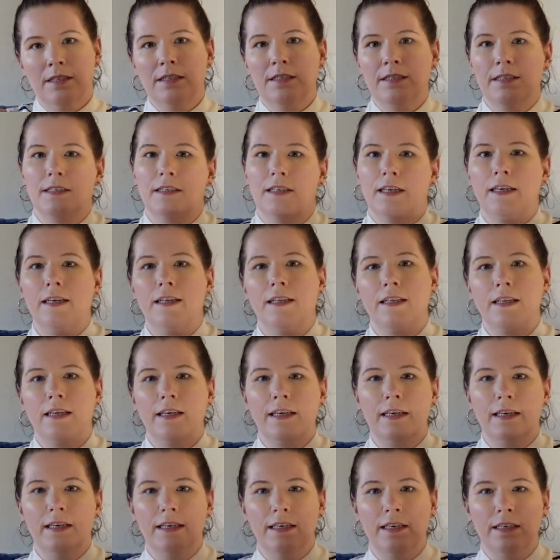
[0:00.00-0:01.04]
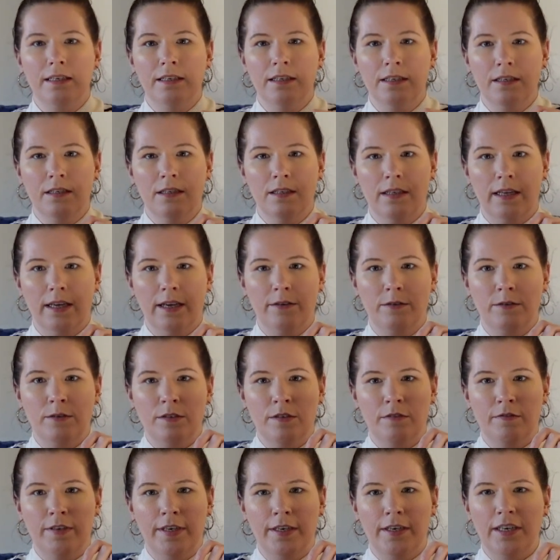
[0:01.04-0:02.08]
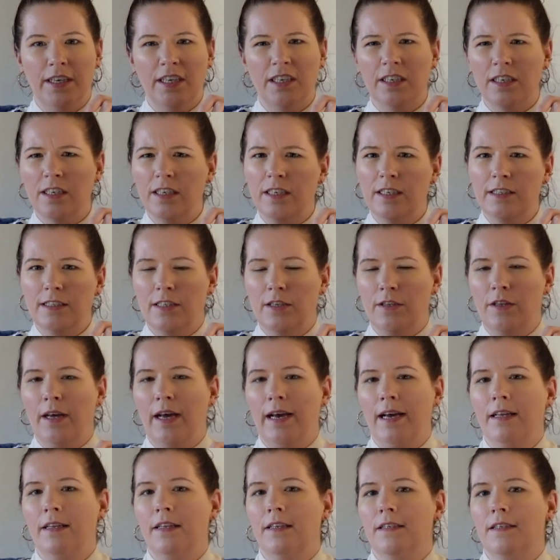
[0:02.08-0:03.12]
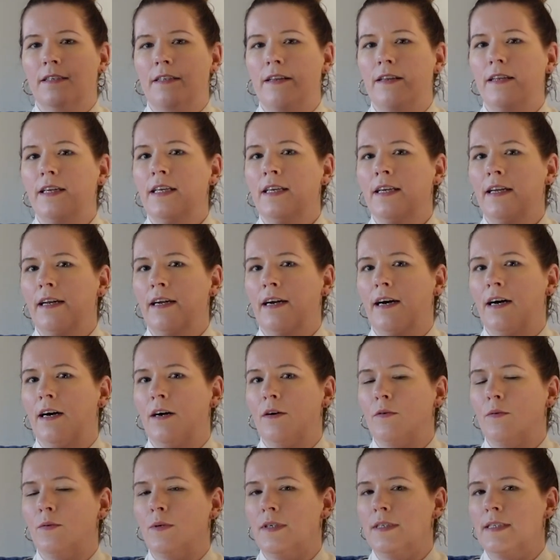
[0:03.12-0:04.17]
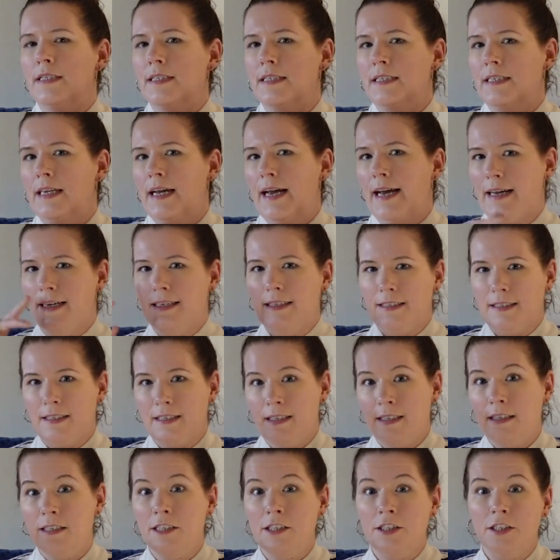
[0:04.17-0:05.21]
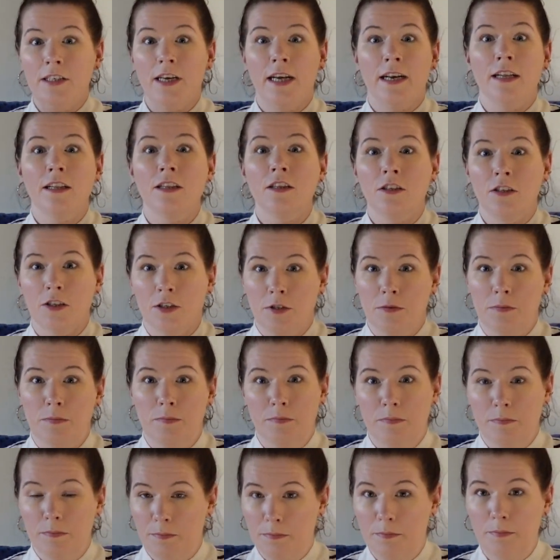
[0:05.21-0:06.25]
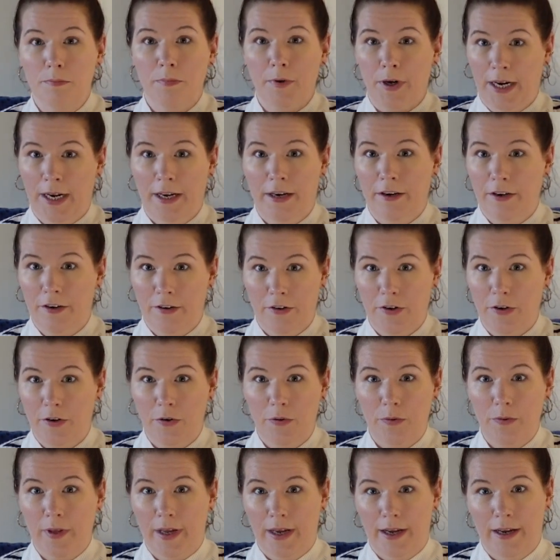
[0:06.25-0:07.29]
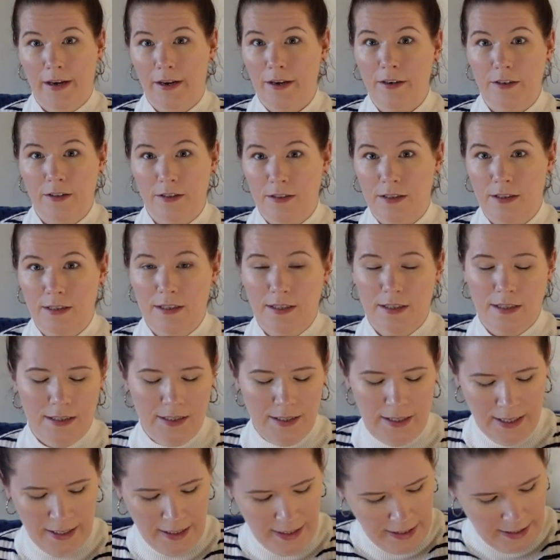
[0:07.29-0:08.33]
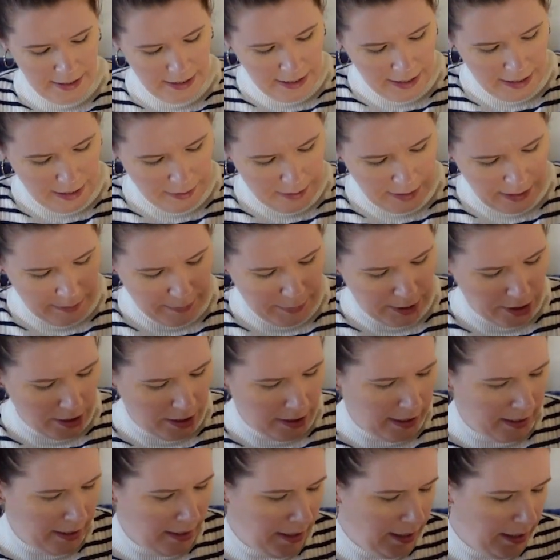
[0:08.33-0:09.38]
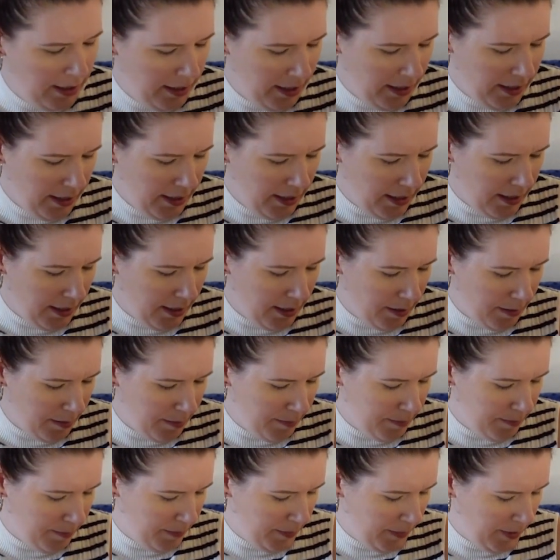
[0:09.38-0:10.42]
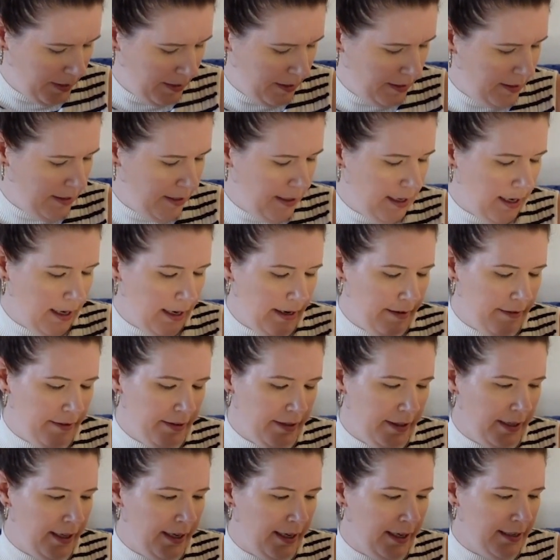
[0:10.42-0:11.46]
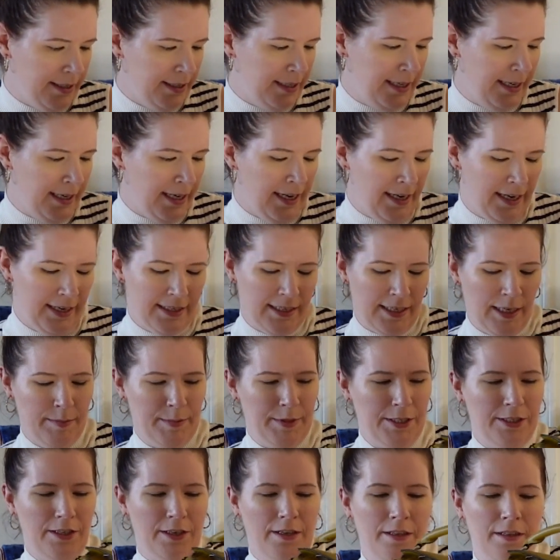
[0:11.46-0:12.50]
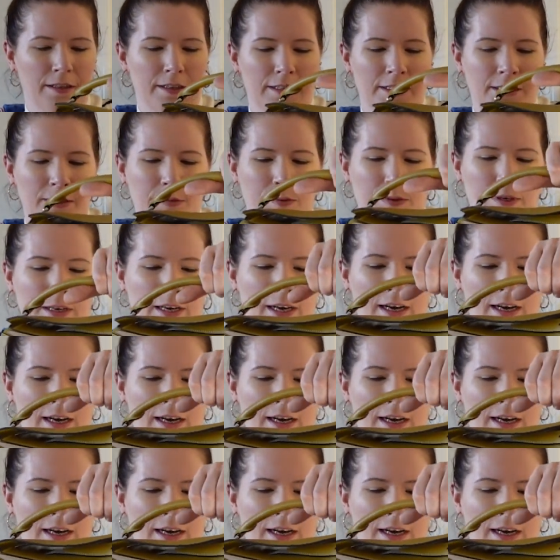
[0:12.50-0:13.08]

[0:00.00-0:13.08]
slightly, like it was very good. So the Celine I got was in excellent condition and it looked brand new. Like I couldn't see any damage on it. I really can't see any damage on this one